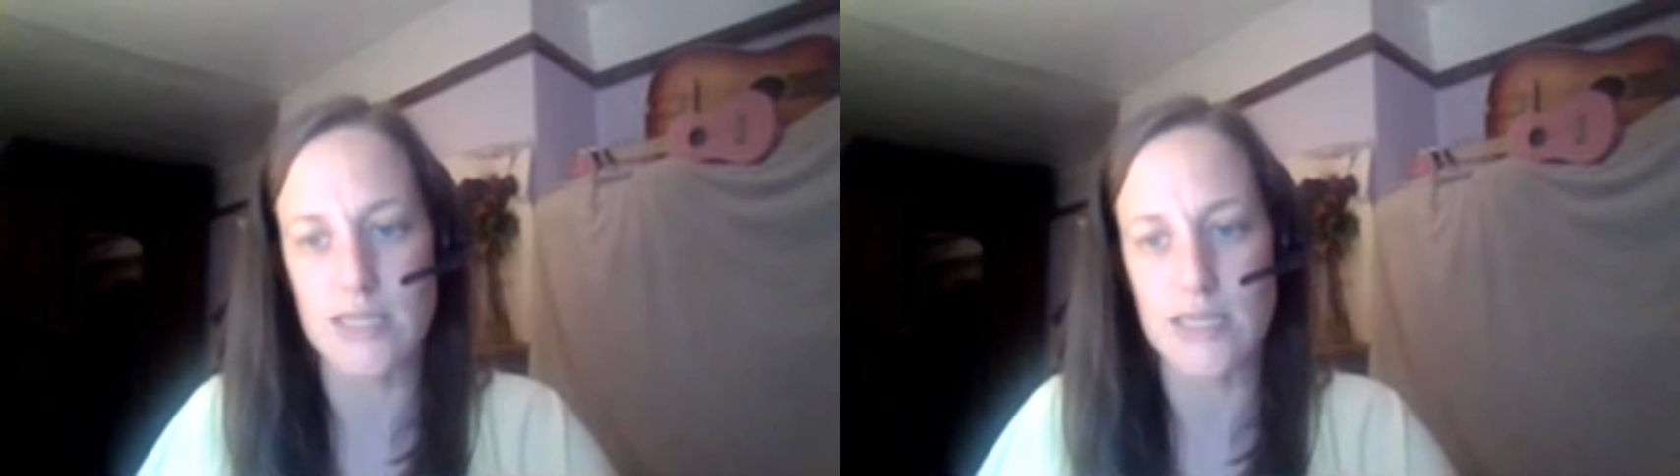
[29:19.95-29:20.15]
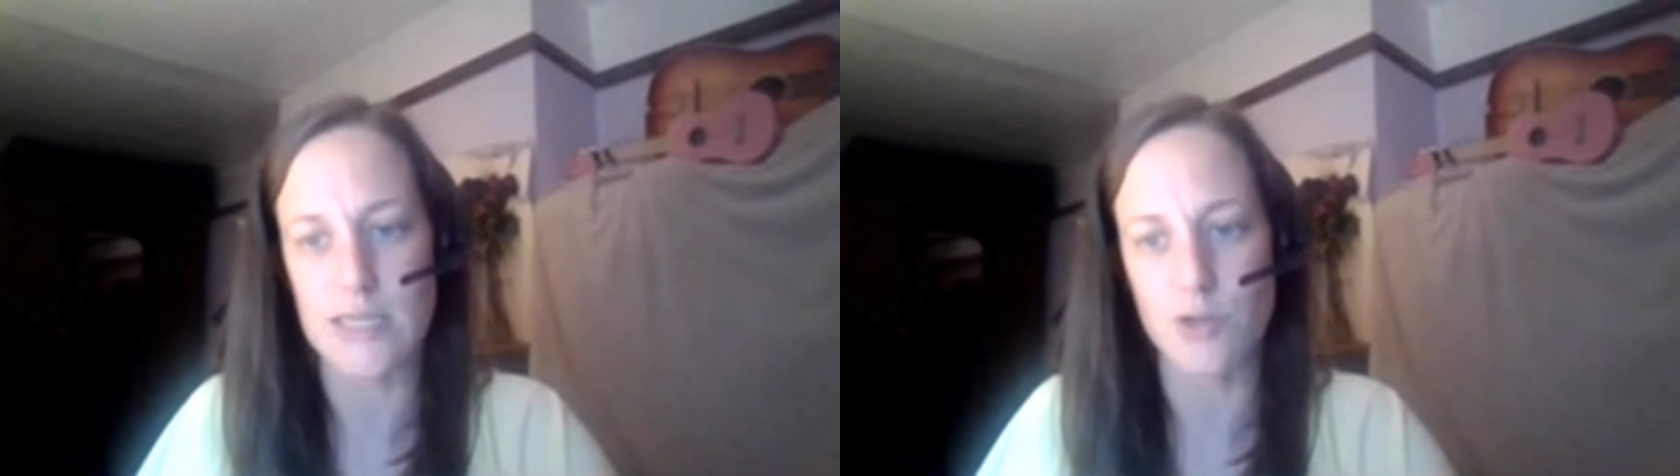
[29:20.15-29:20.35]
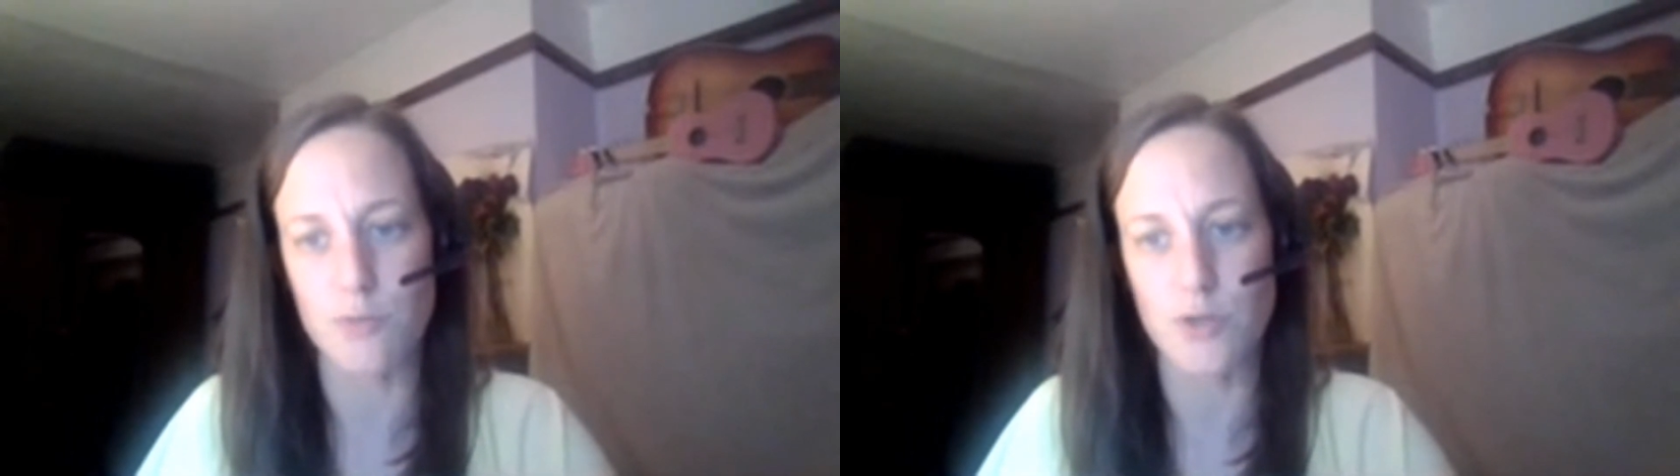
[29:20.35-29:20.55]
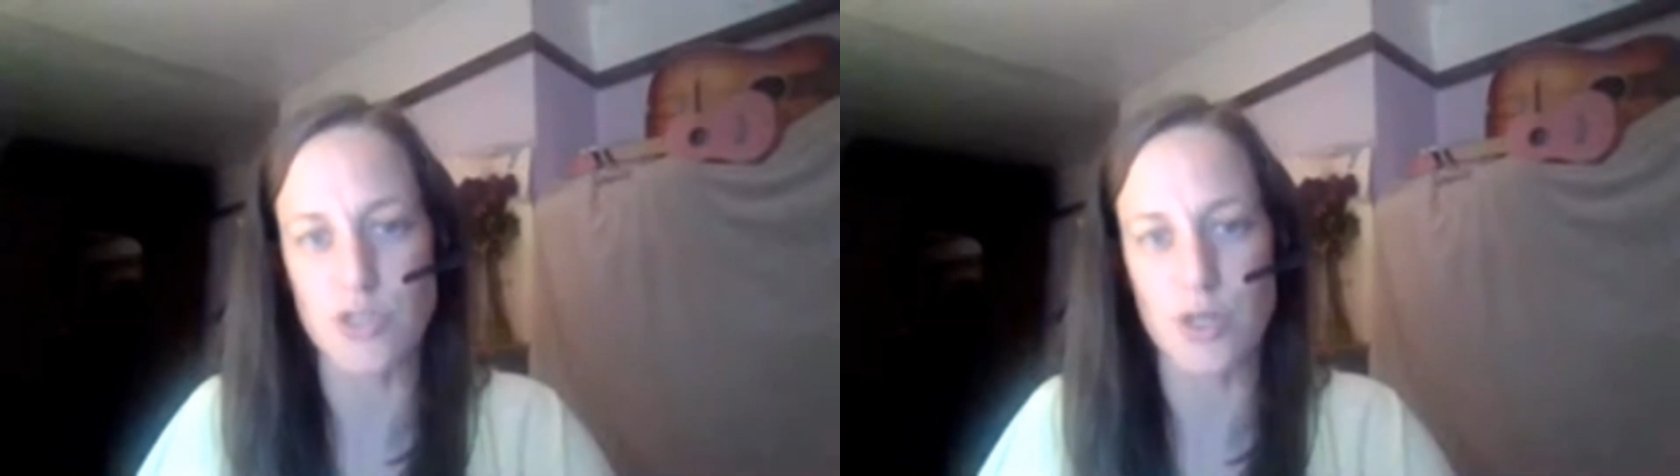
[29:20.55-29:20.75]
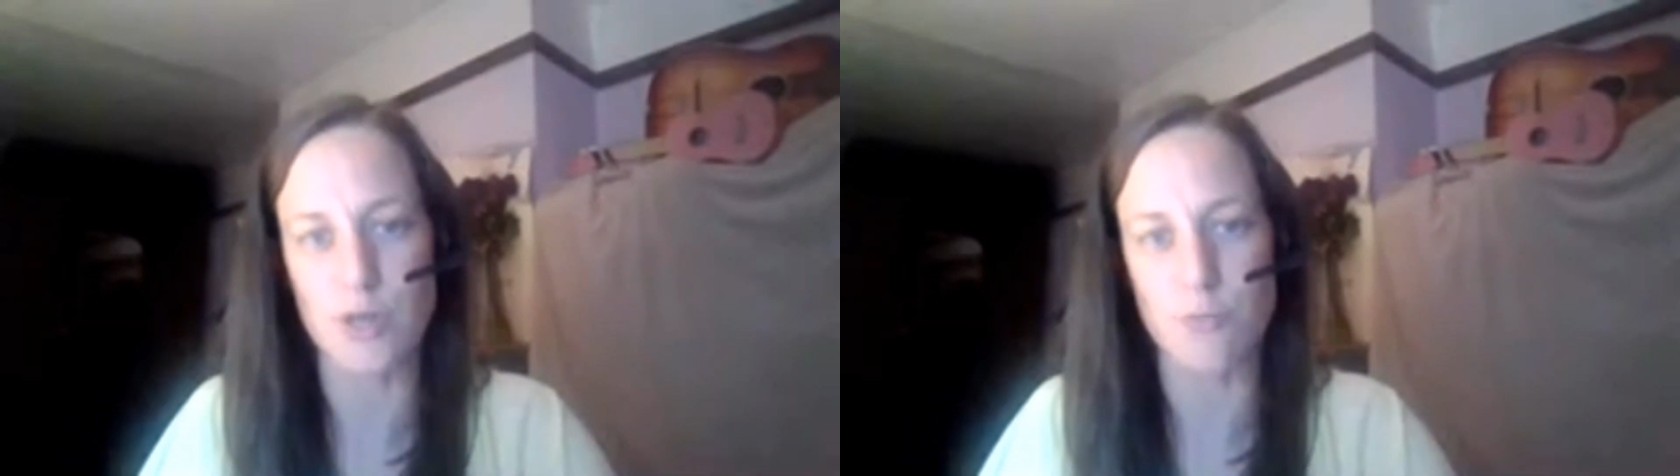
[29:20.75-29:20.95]
or
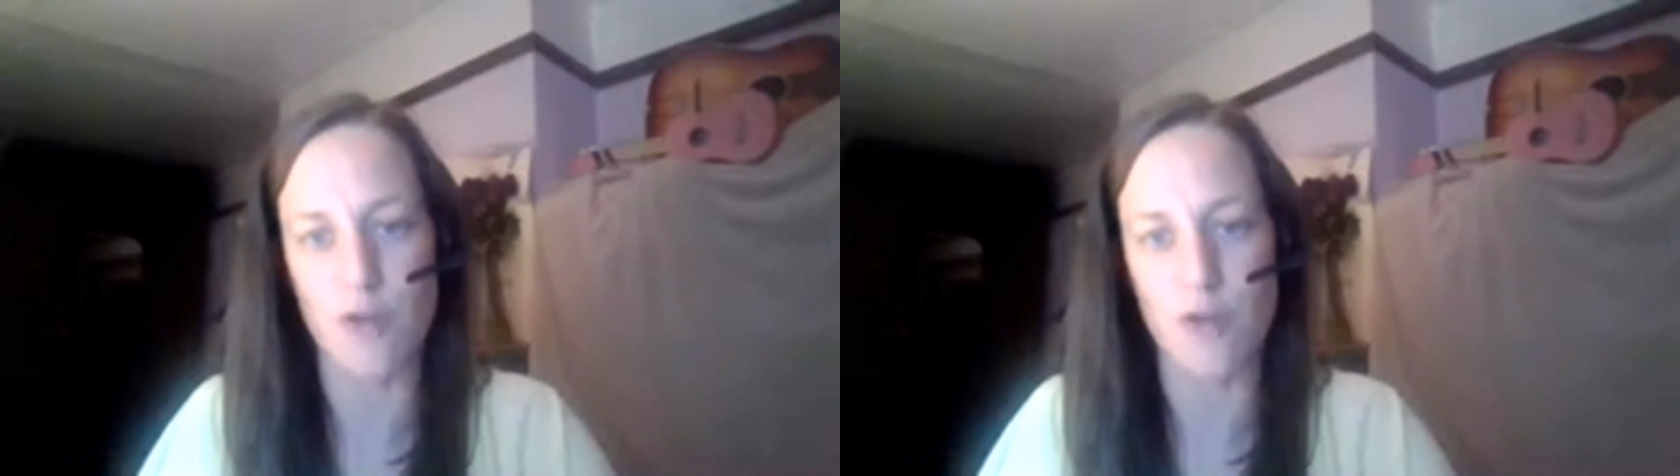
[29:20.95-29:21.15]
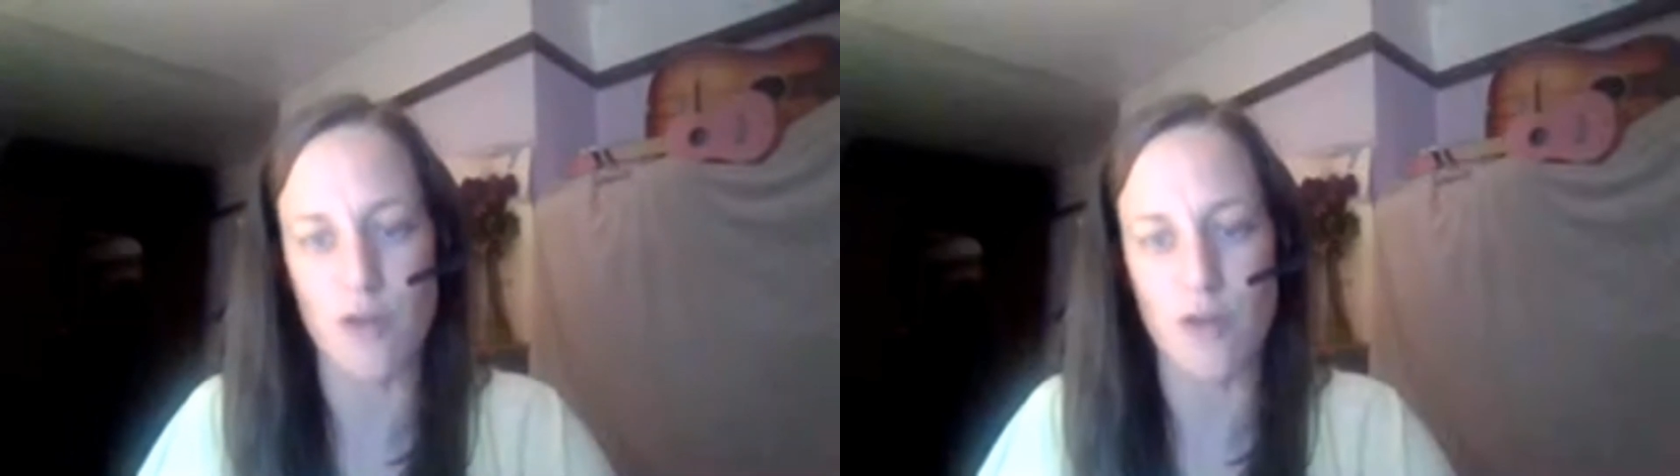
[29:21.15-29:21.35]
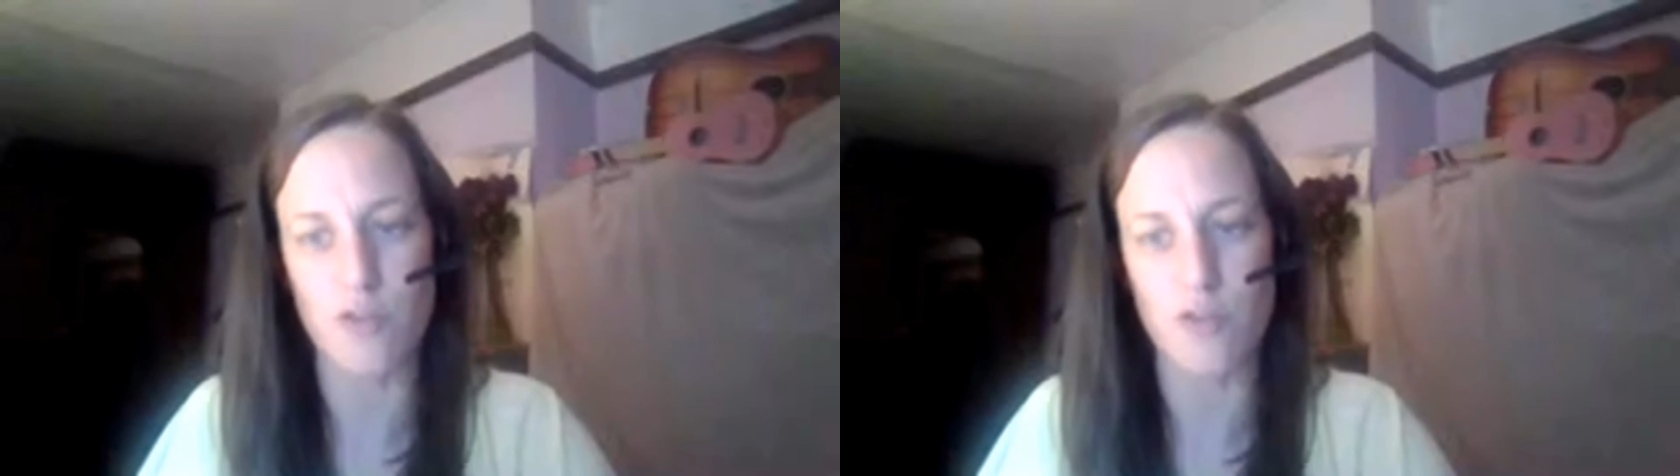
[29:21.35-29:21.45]
computer program,